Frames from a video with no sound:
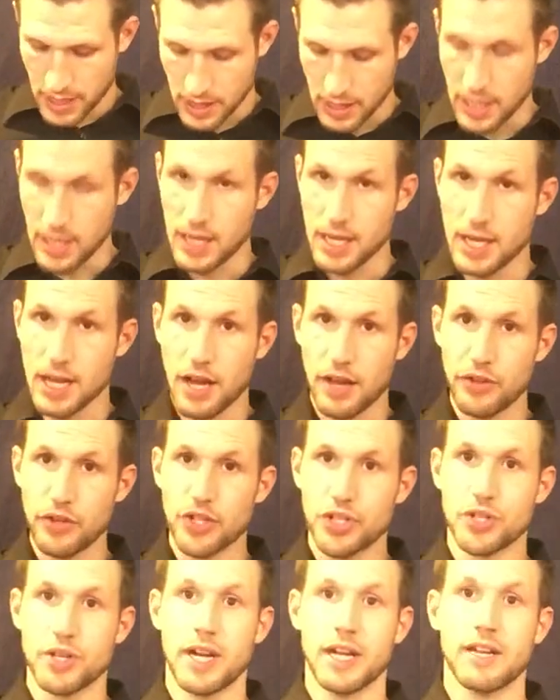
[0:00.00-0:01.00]
The other
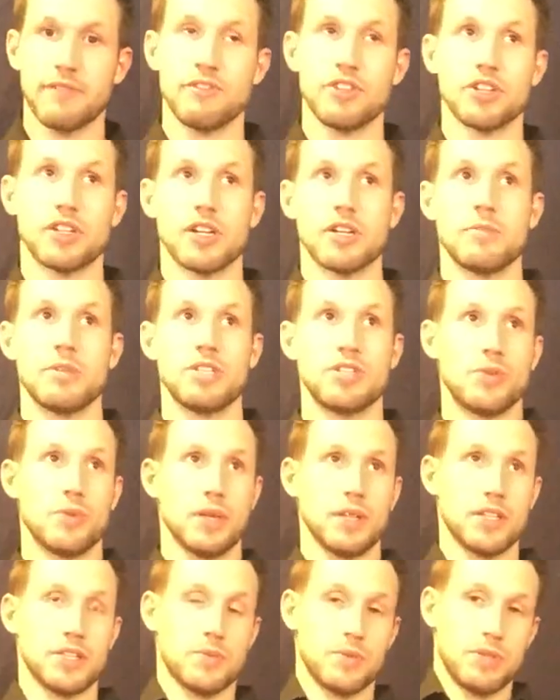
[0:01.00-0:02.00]
trick, if you're going to be
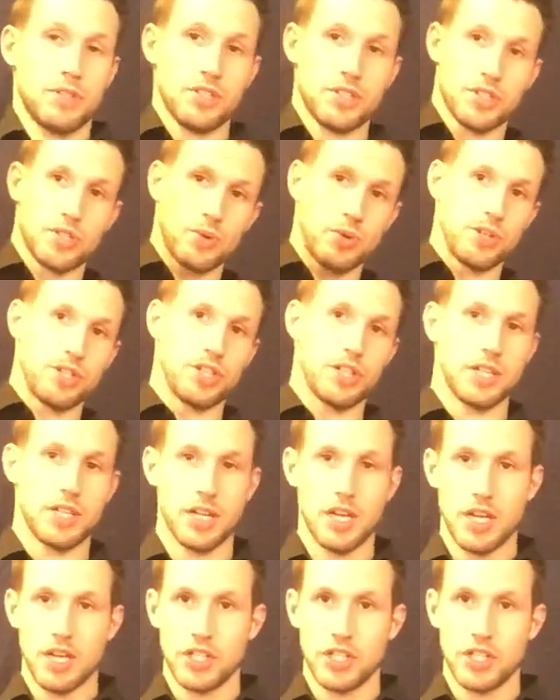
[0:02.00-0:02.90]
doing this with distortion,